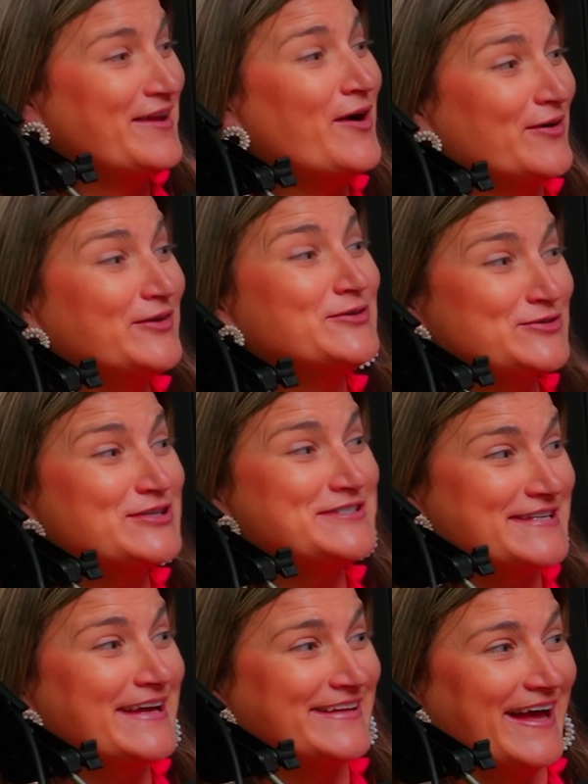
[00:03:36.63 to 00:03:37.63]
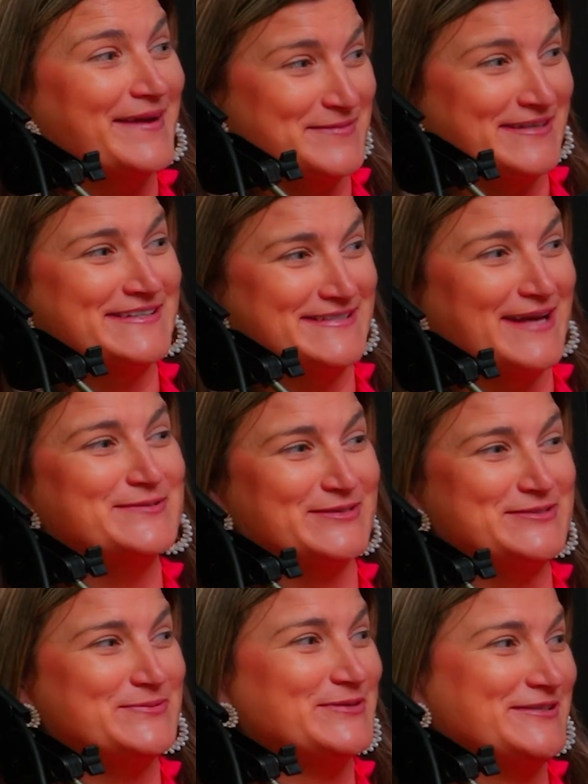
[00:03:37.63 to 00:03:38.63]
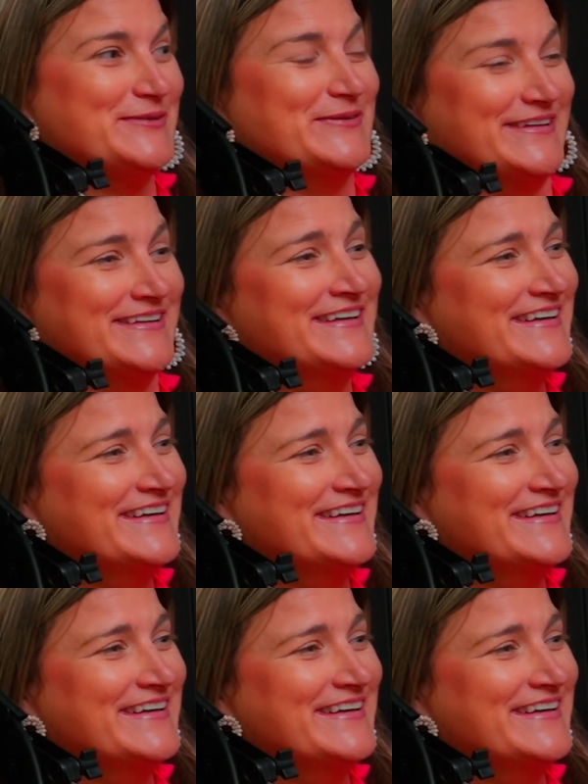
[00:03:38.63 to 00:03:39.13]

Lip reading: No, you should say that because that's what you were doing.